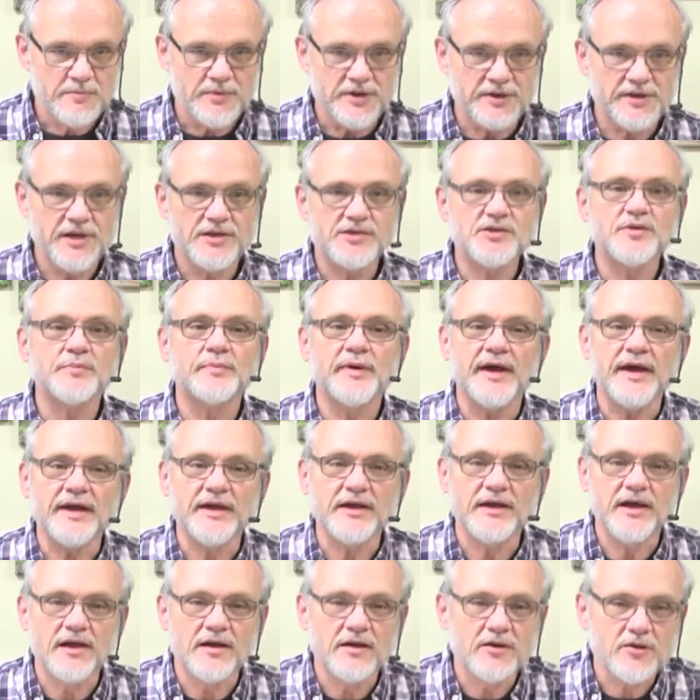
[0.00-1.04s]

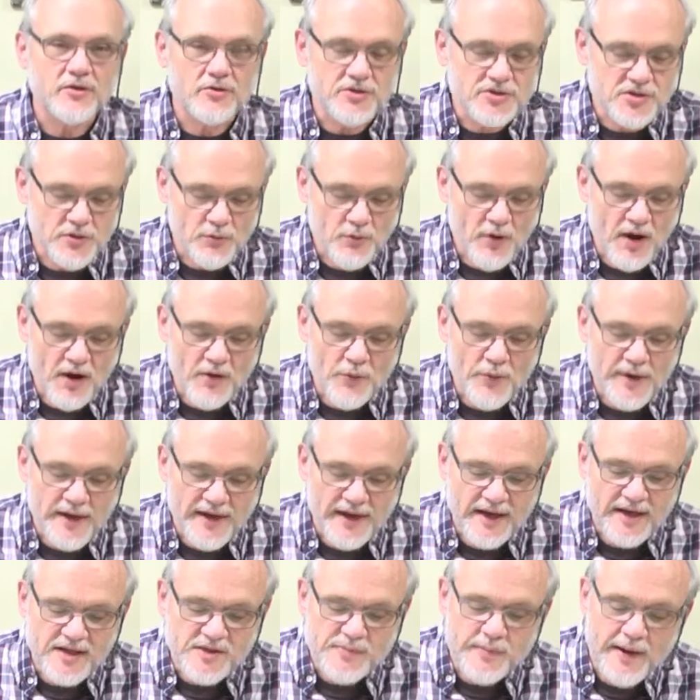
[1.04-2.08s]
participate in Closer Walk
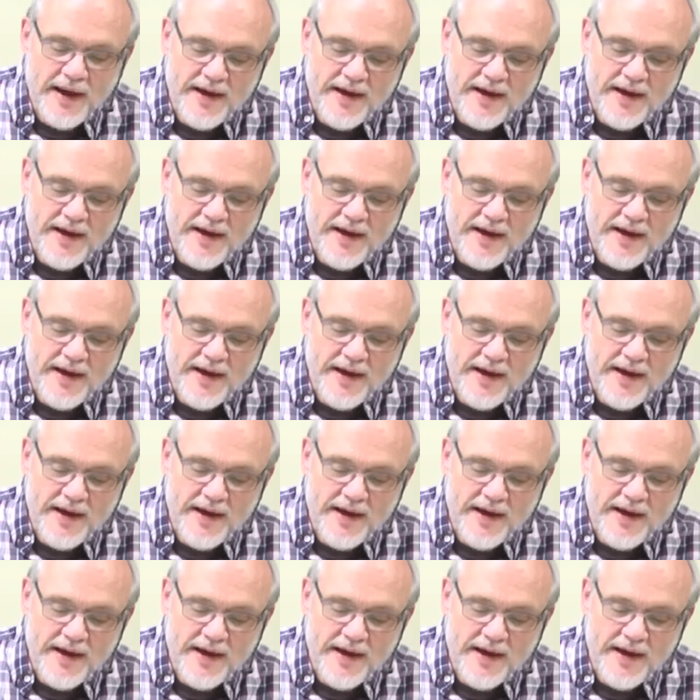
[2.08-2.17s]
weekends.